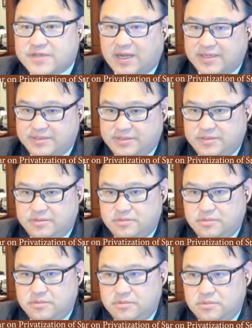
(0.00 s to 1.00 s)
tons
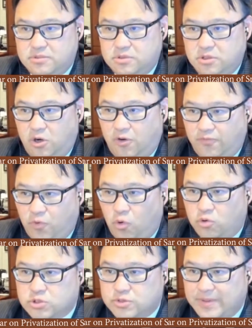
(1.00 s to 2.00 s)
of
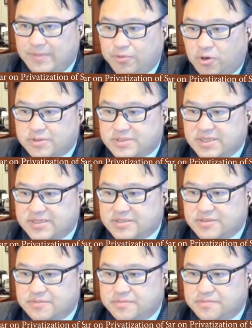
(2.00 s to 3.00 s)
ore to be processed.